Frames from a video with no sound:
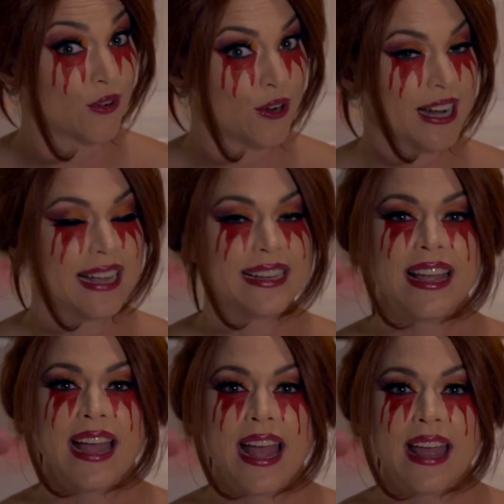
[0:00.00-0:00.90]
for it,
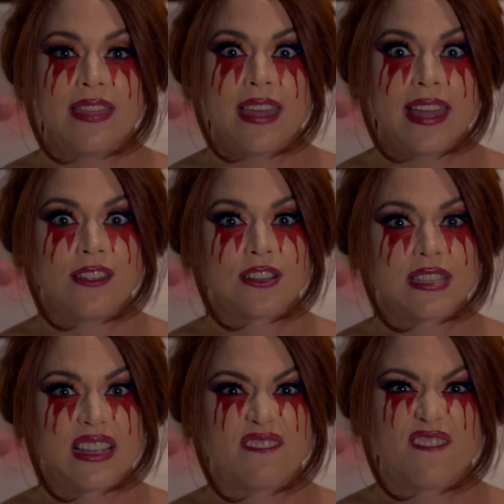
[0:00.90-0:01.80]
and then
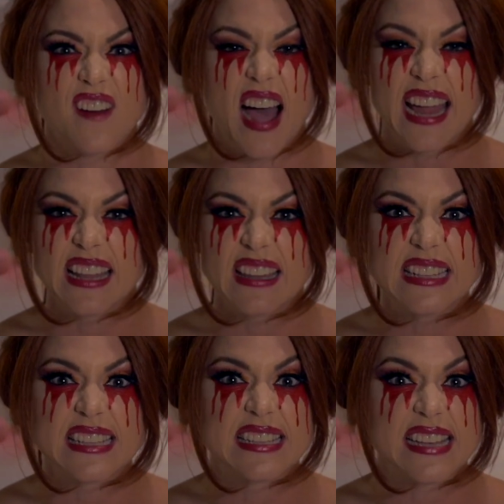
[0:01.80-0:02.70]
there's a
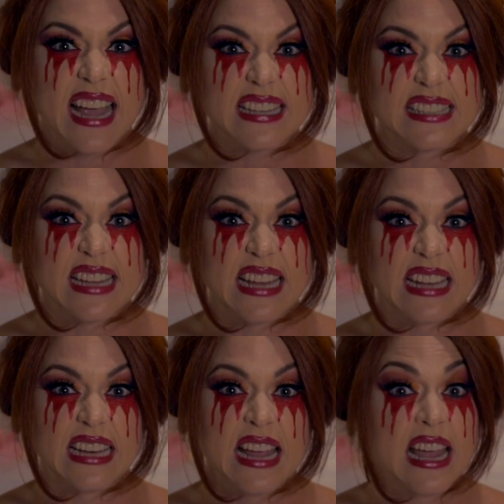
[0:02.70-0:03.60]
violent sex
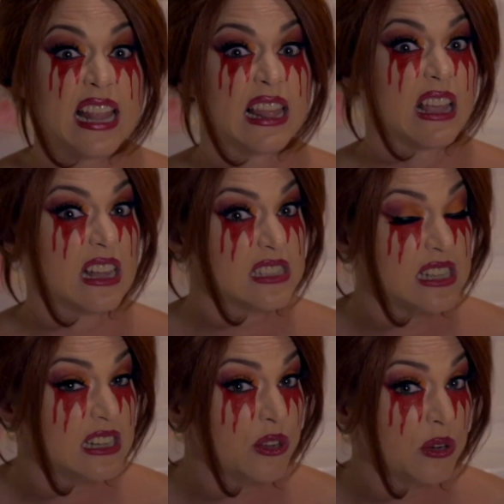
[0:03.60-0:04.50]
scene,
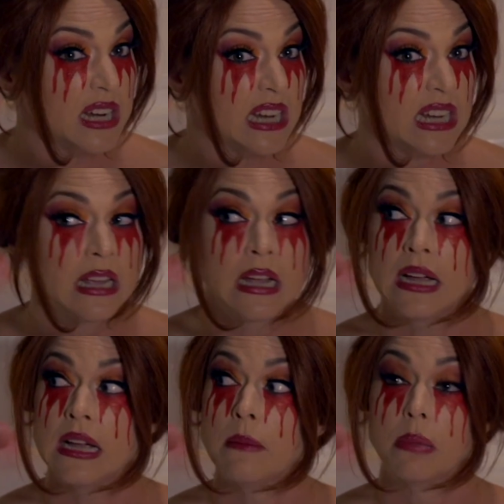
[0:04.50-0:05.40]
lots of nudity,
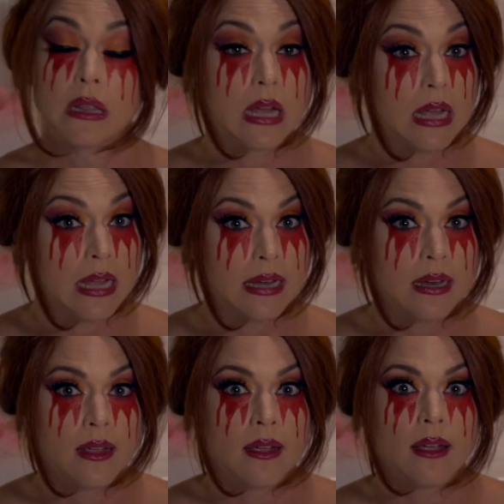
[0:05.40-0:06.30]

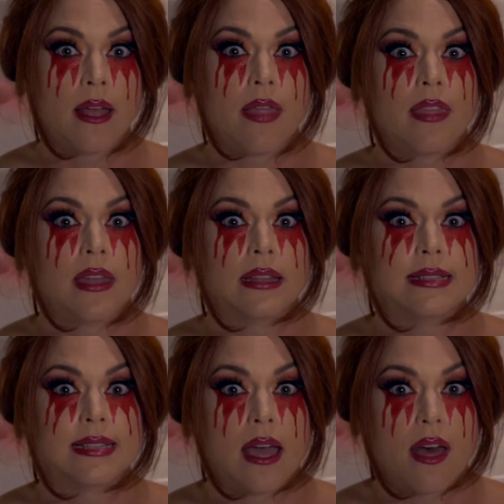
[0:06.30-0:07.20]
blood, and then
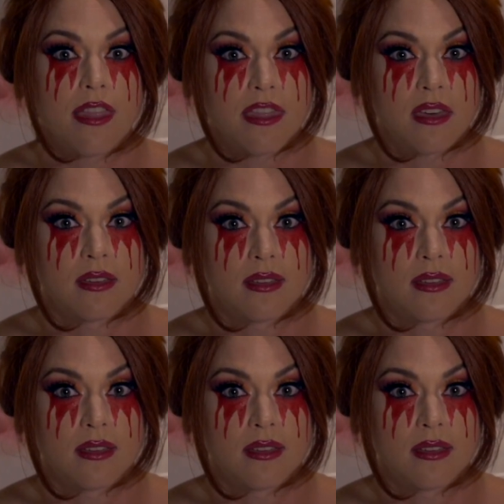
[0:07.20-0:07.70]
death.